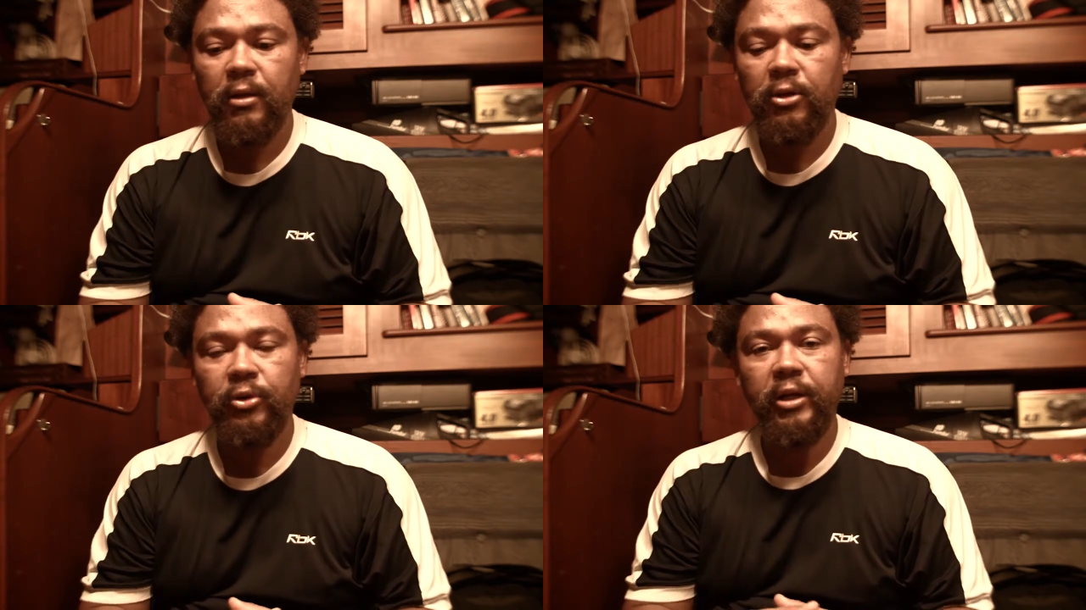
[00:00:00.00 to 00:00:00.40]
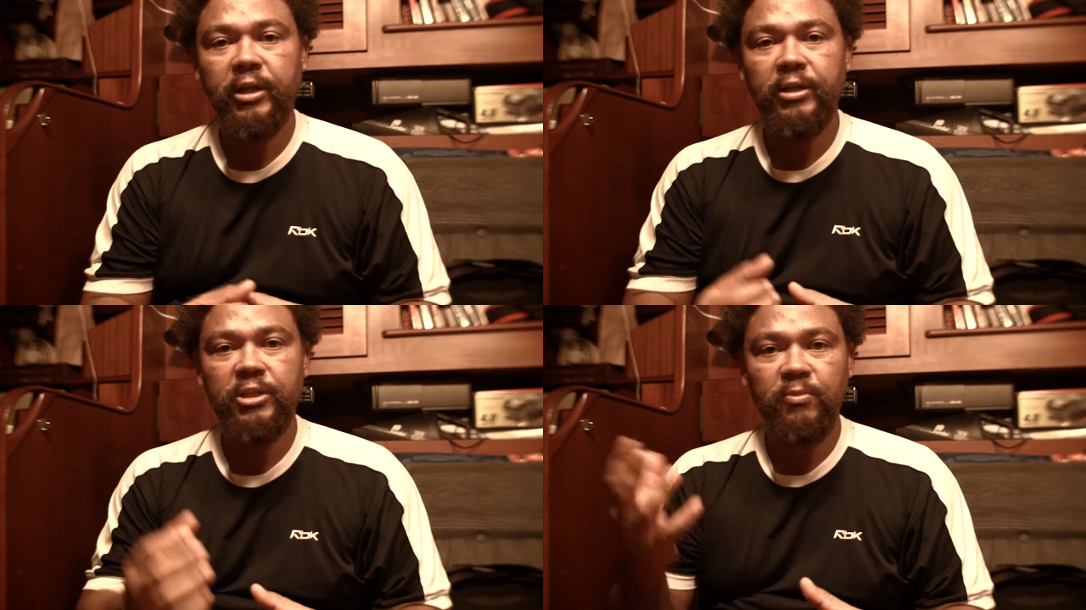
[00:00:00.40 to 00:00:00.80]

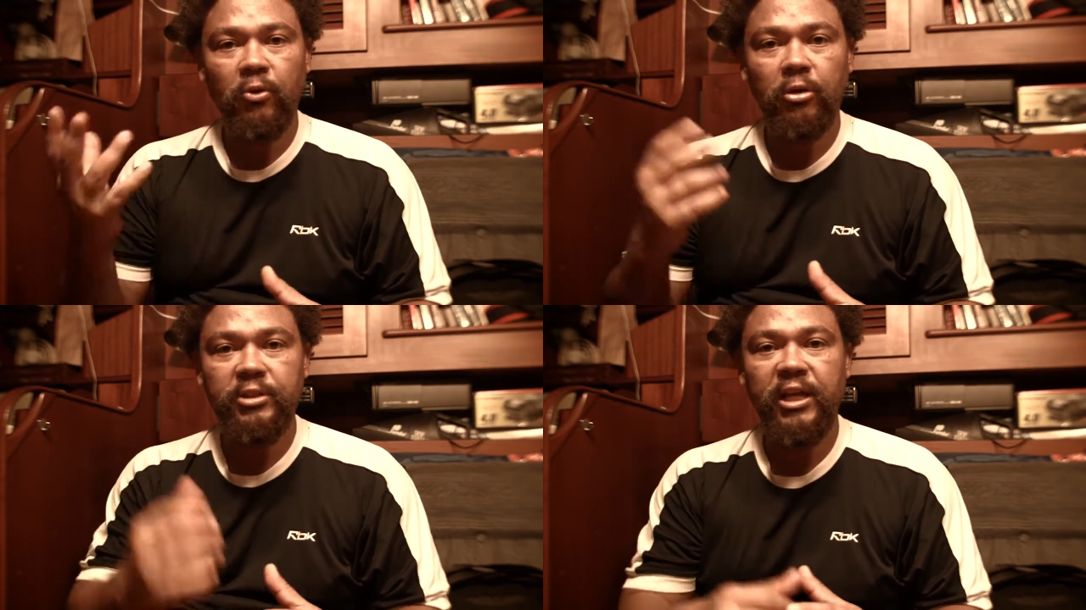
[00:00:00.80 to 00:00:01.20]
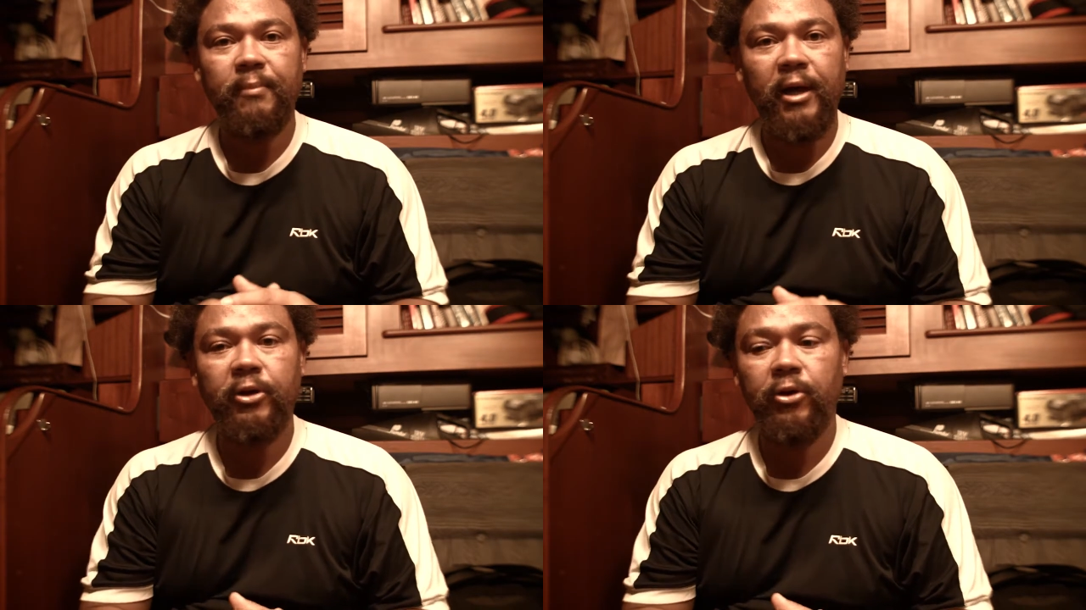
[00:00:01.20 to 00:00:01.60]
really small 10
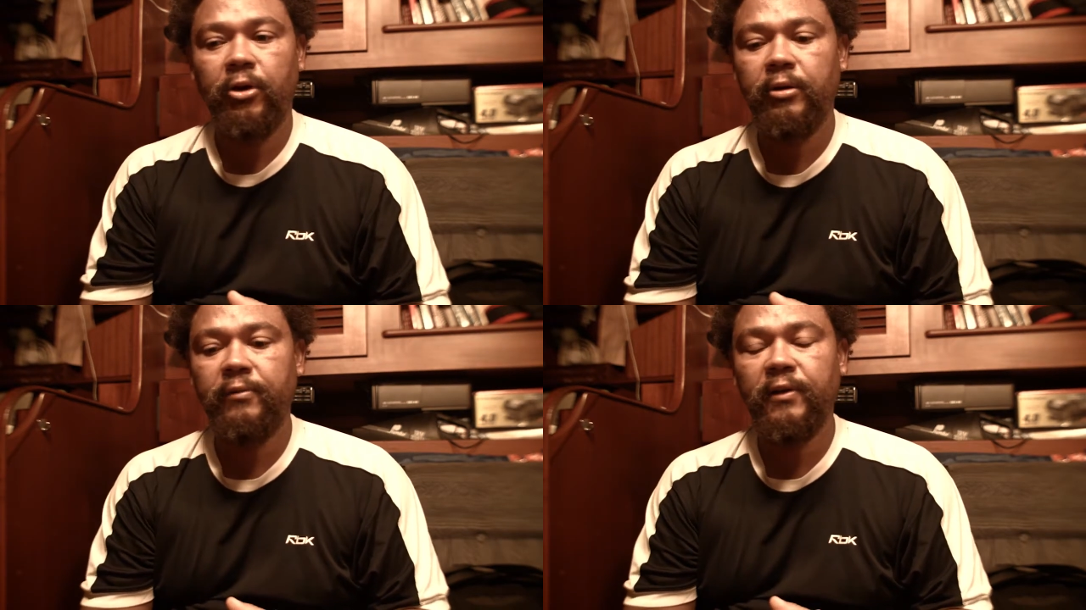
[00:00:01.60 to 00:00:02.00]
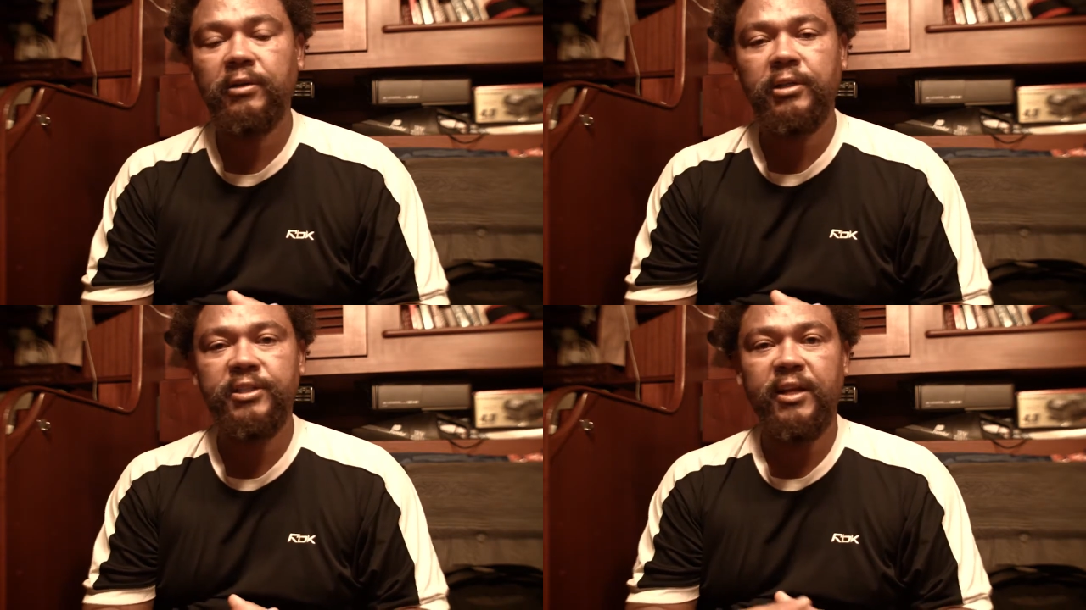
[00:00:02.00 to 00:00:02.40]
micron
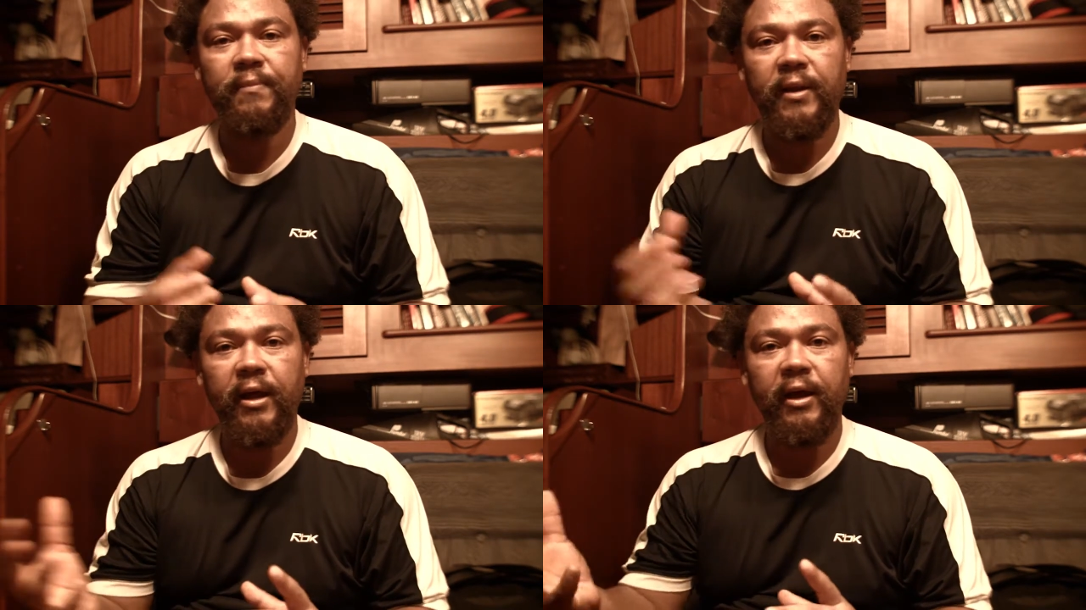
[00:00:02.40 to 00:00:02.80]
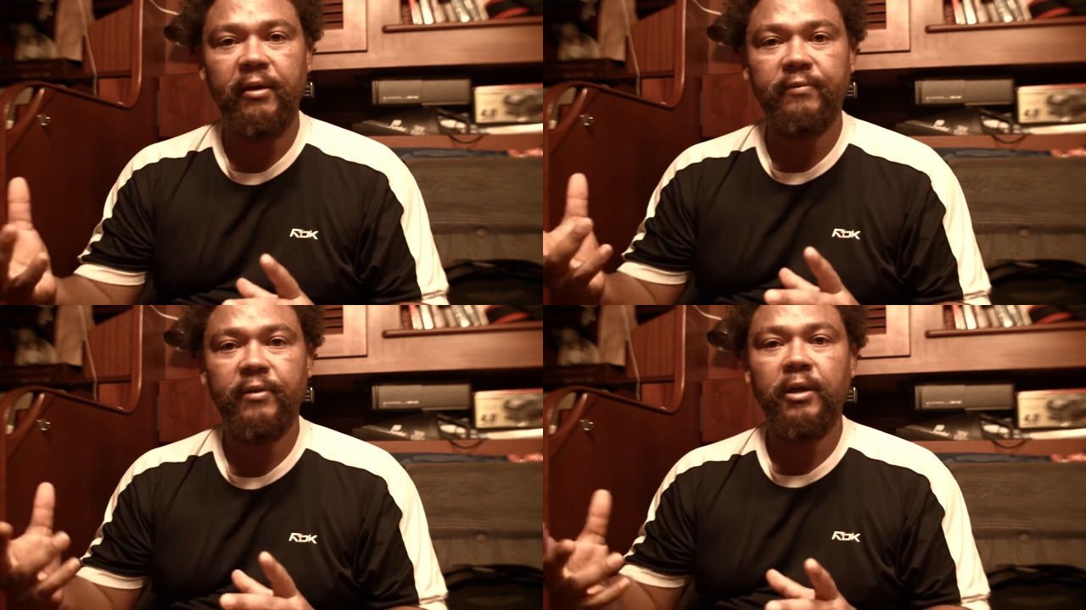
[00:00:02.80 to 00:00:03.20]
filter setup that I
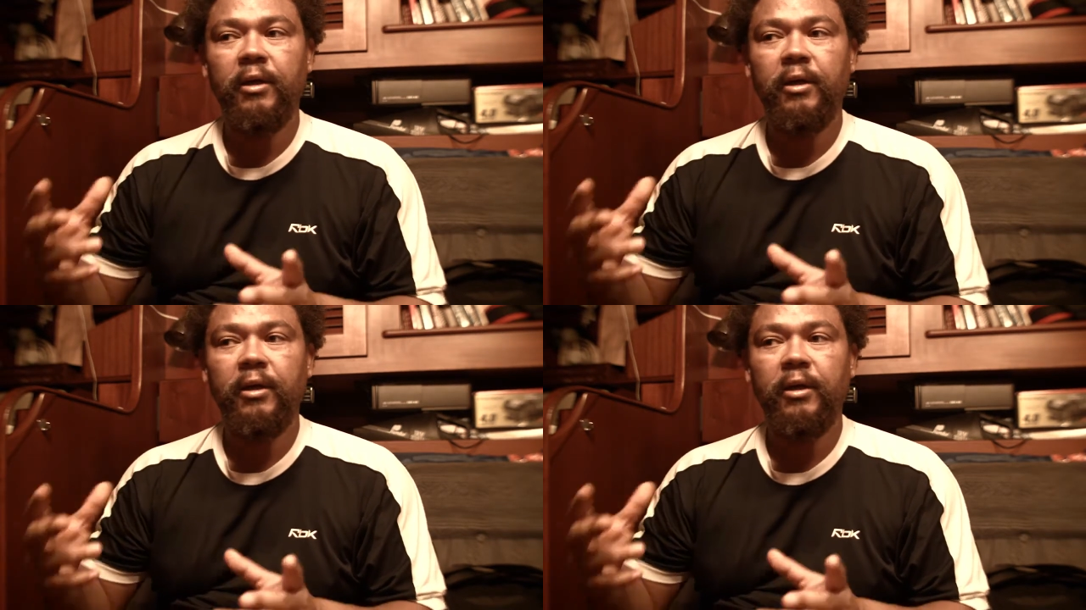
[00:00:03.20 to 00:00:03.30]
have,